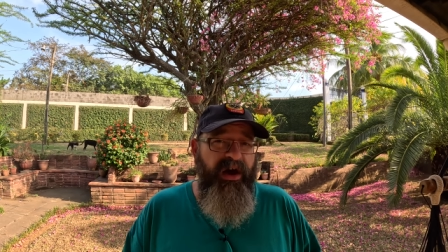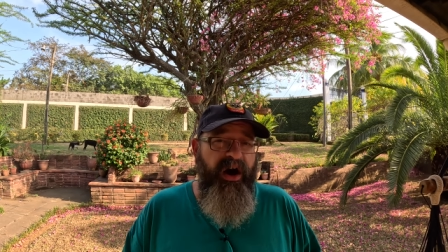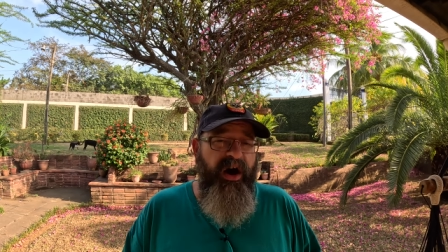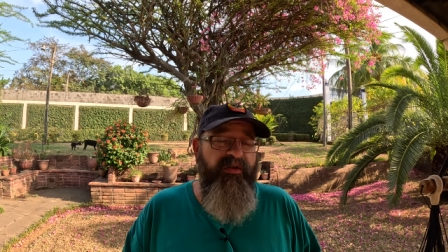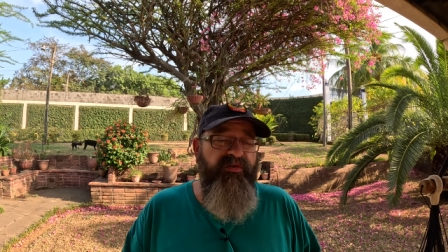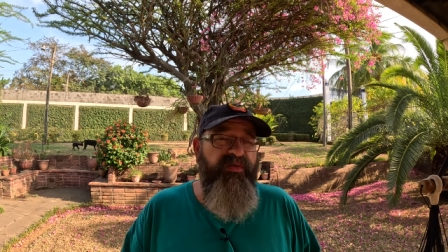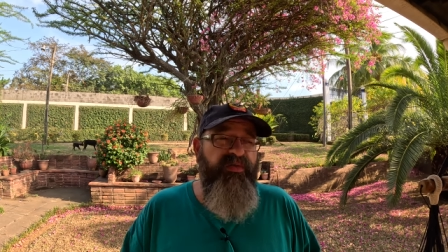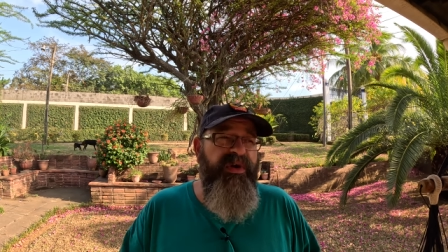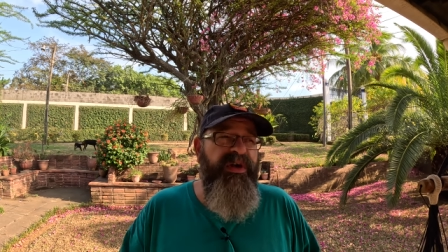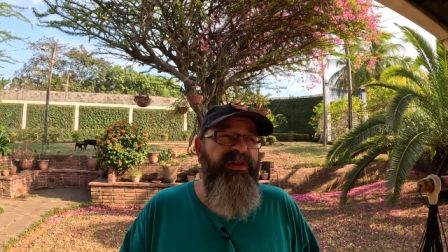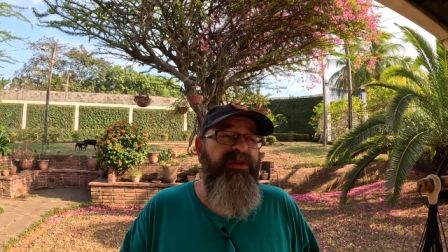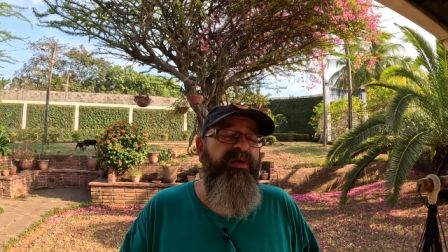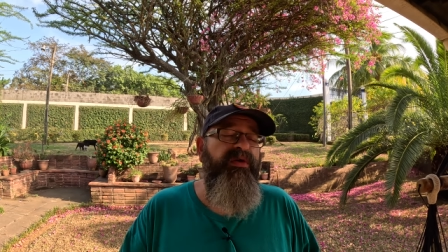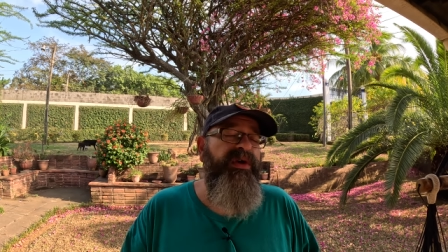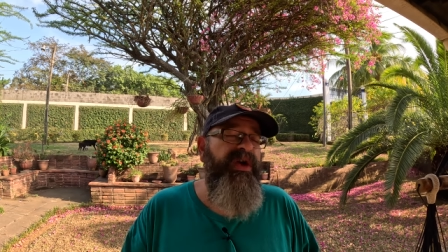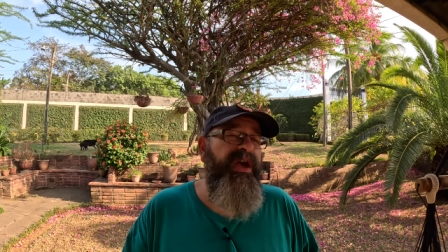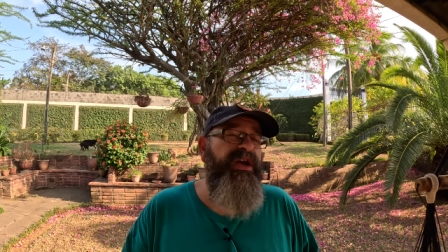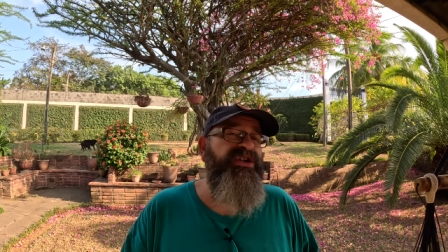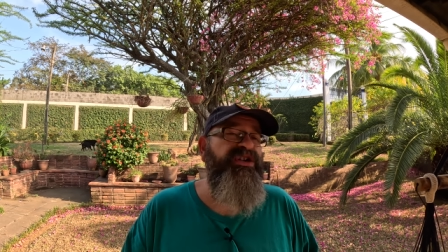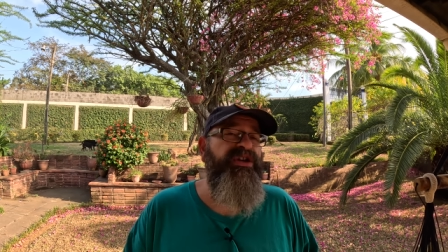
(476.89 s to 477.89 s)
of
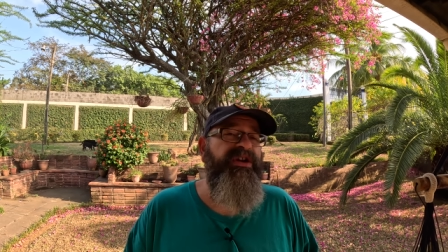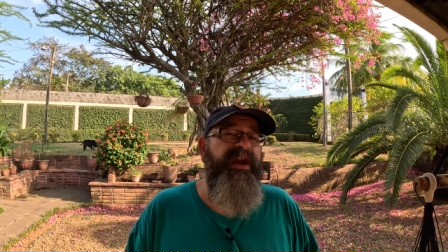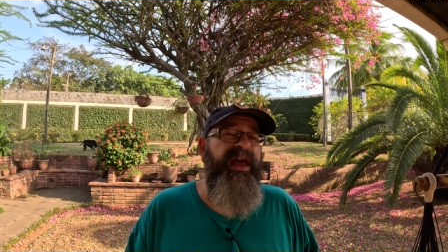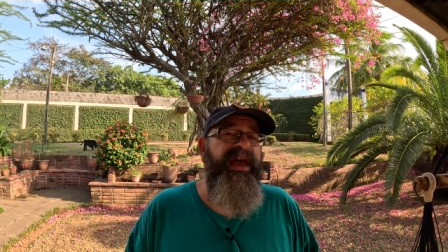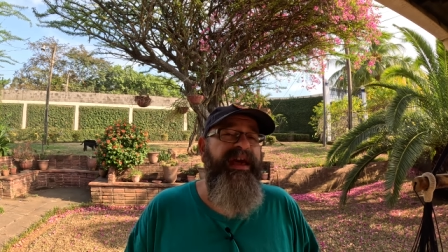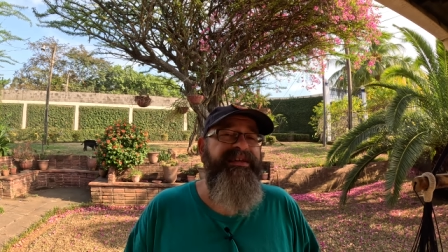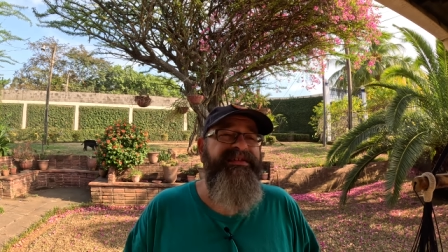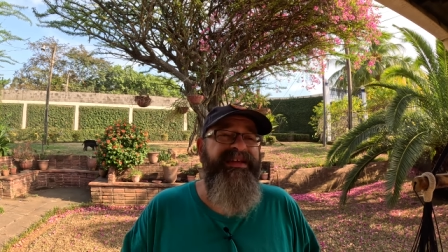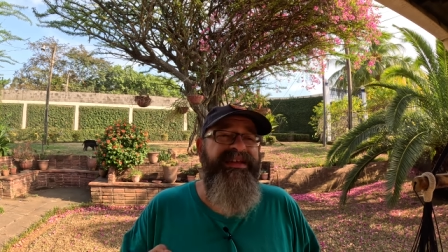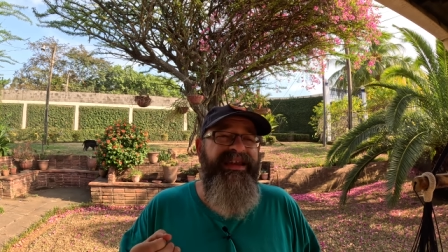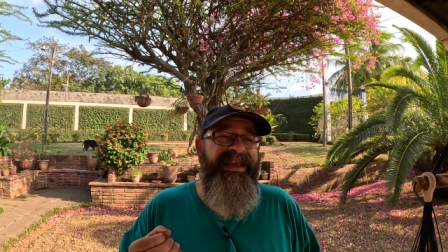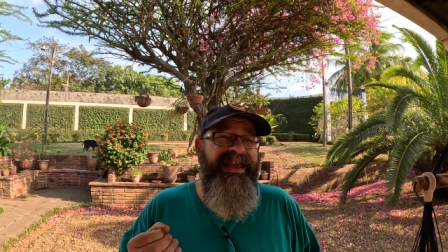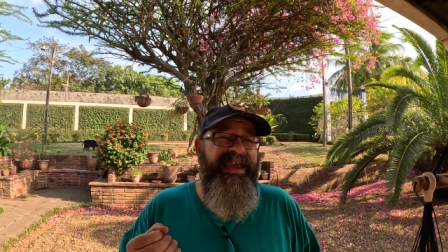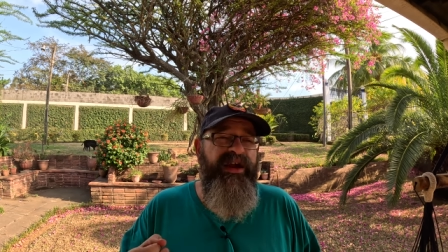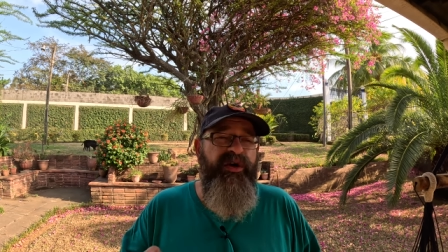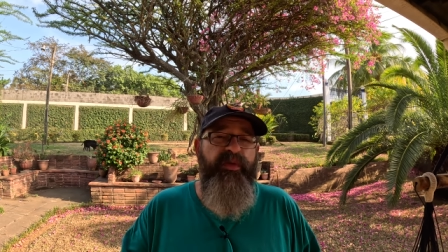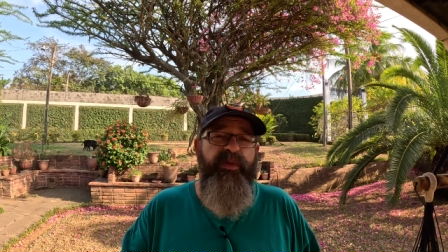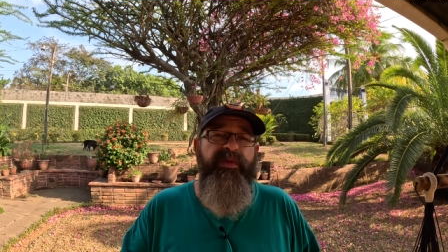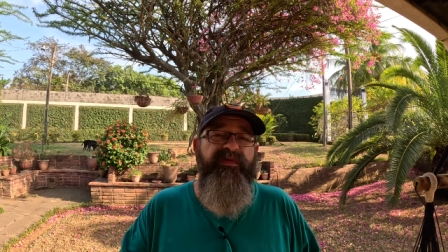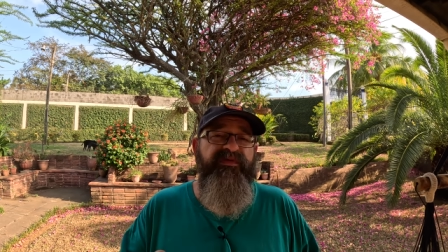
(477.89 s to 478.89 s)
relocation as an
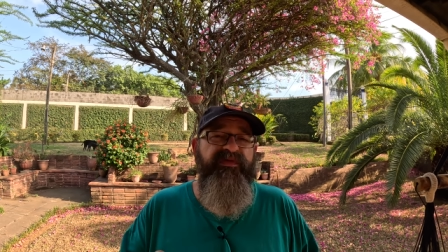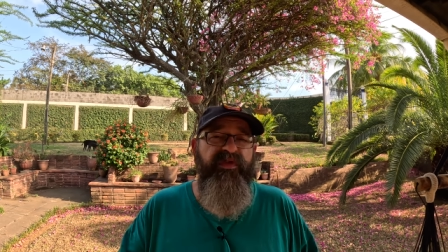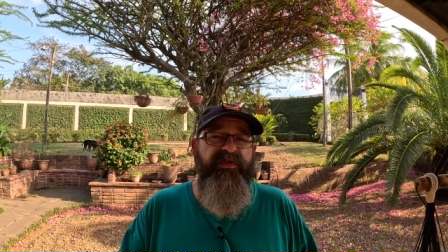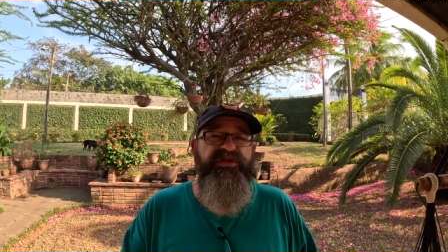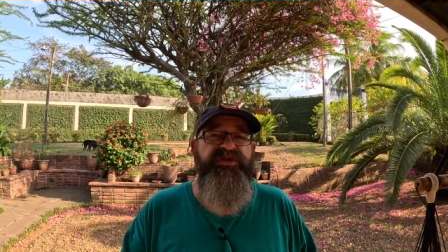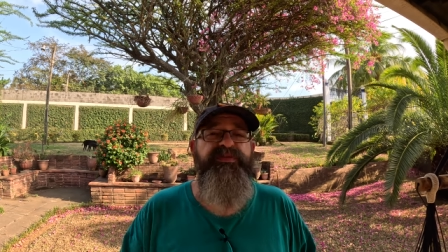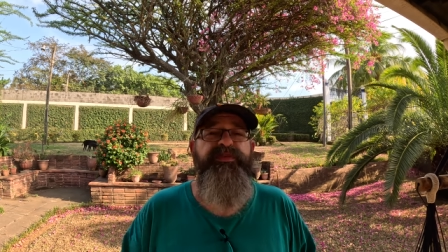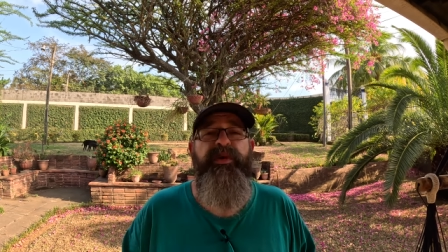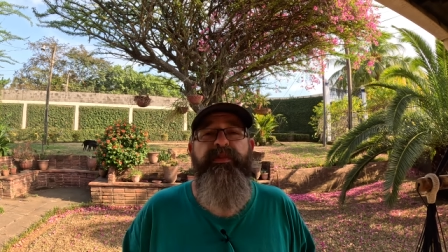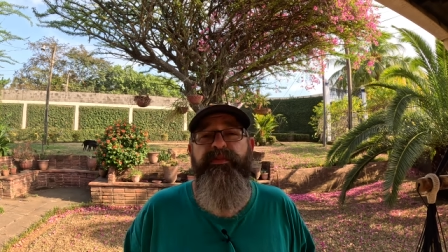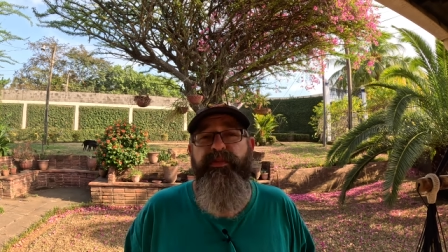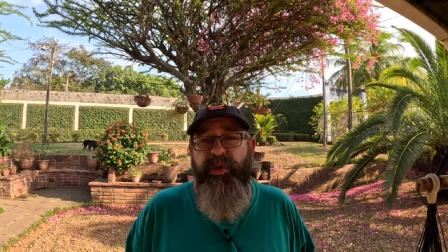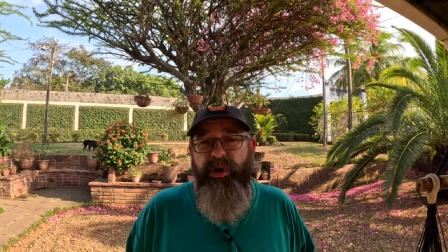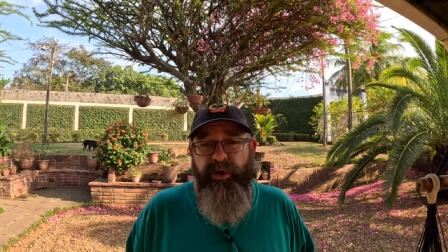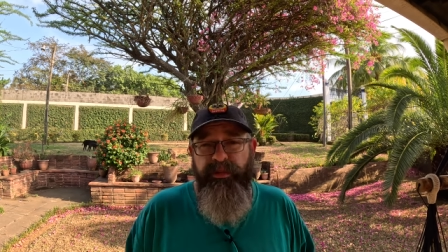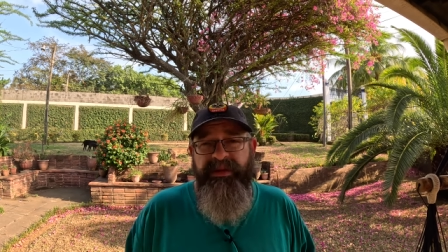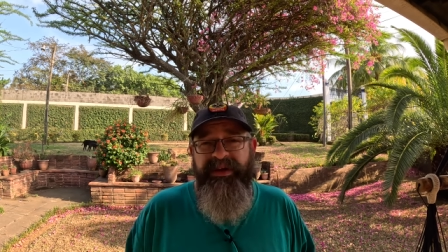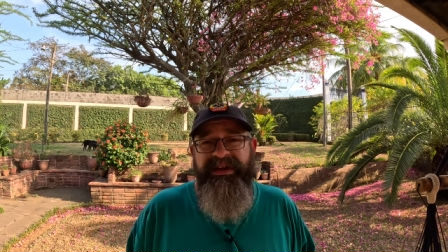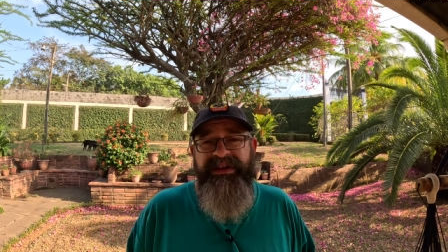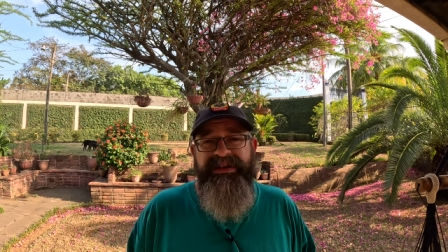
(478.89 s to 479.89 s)
irreversible
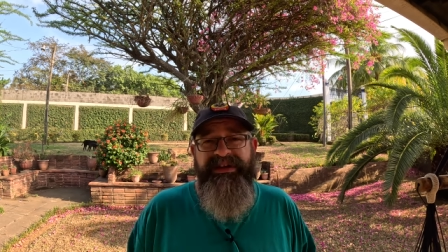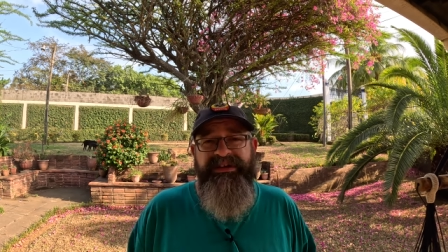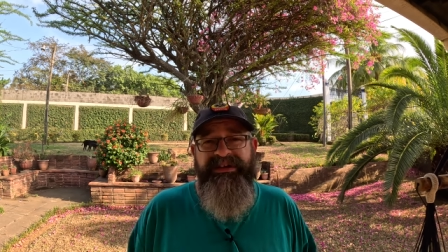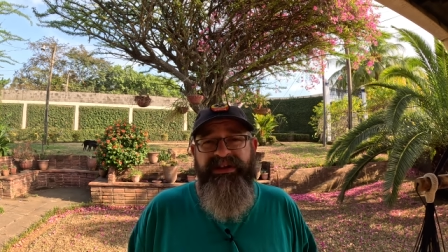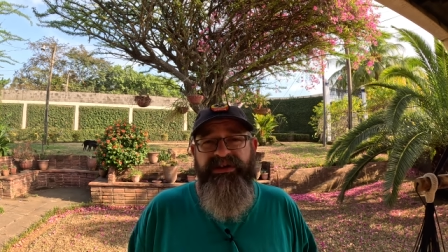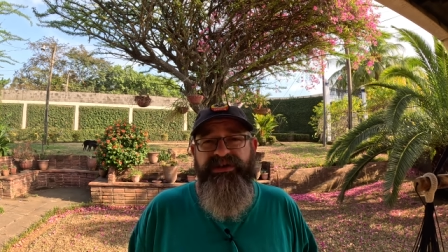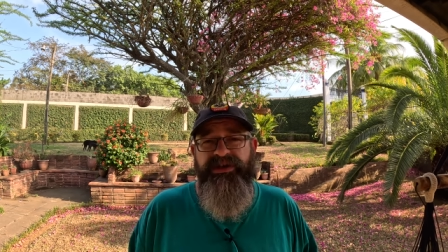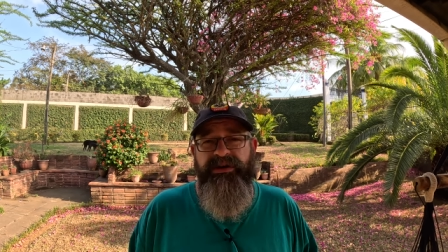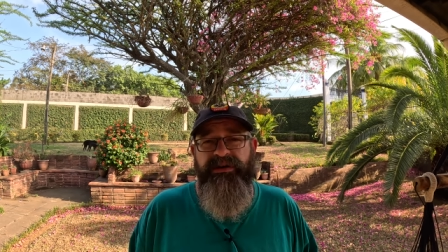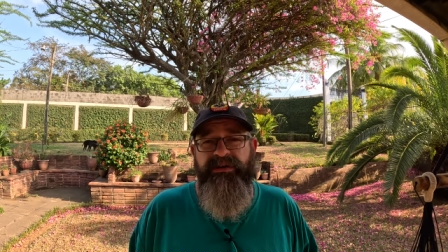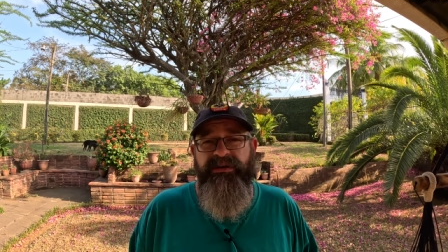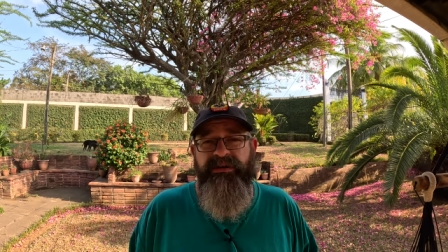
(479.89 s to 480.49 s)
permanent decision.